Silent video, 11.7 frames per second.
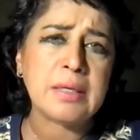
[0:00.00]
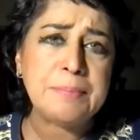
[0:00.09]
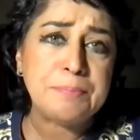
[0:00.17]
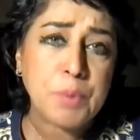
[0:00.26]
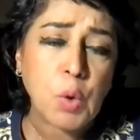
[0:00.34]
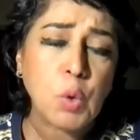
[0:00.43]

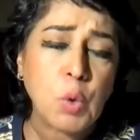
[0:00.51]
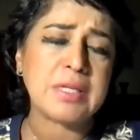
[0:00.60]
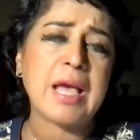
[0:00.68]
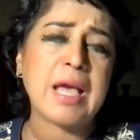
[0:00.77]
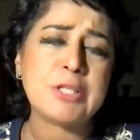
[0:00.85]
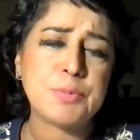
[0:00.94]

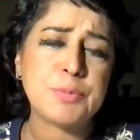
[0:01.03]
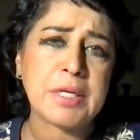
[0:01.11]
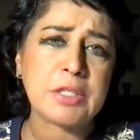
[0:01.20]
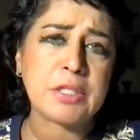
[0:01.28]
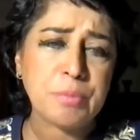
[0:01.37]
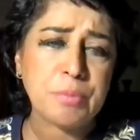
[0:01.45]
important
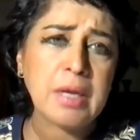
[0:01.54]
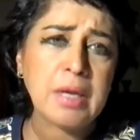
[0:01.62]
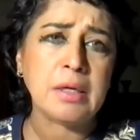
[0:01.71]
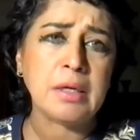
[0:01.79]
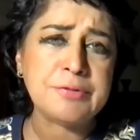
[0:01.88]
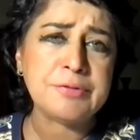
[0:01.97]
aspect of my
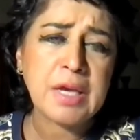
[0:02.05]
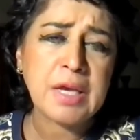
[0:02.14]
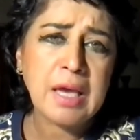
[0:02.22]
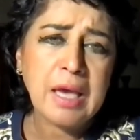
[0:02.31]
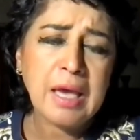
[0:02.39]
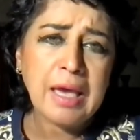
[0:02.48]
life,
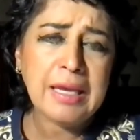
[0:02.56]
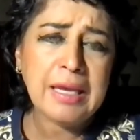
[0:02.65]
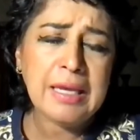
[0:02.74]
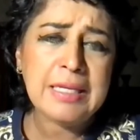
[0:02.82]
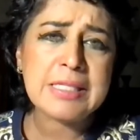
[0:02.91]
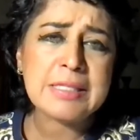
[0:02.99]

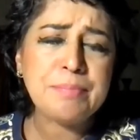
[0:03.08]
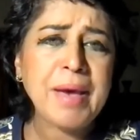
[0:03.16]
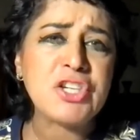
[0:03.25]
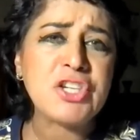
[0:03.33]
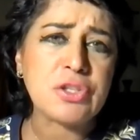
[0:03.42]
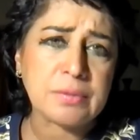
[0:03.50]
is
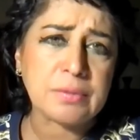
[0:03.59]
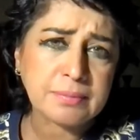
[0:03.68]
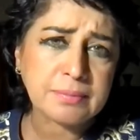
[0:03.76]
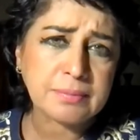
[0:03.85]
passion.